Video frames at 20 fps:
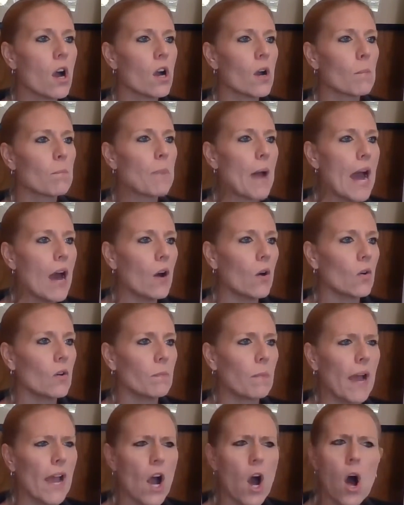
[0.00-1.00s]
are
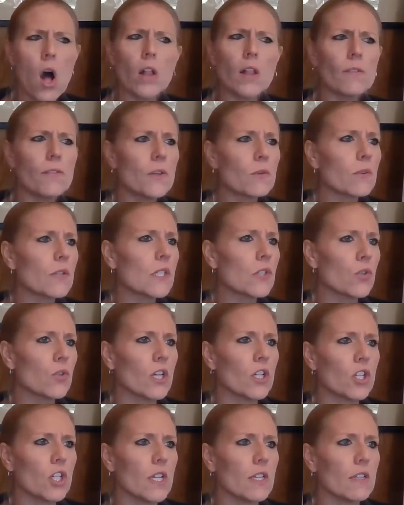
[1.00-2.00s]
bound by all of the
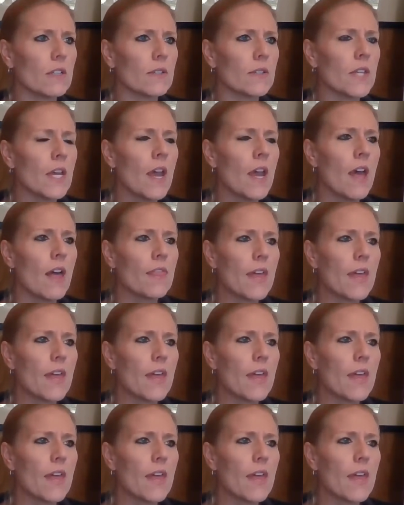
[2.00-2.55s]
restrictions